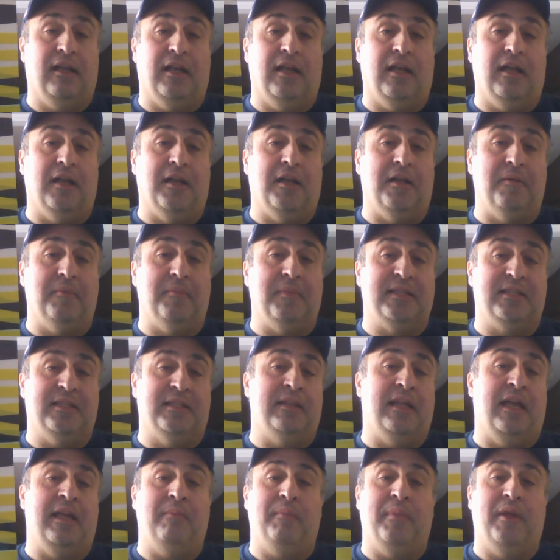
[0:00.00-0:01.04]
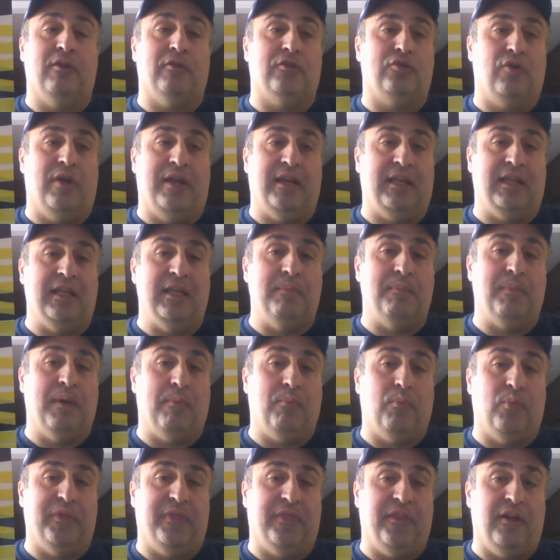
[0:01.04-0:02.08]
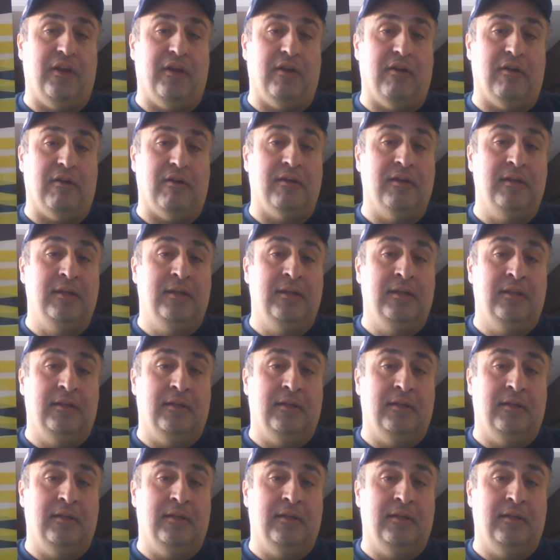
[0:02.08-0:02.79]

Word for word: Uh, it's a nightmare trying to keep up with their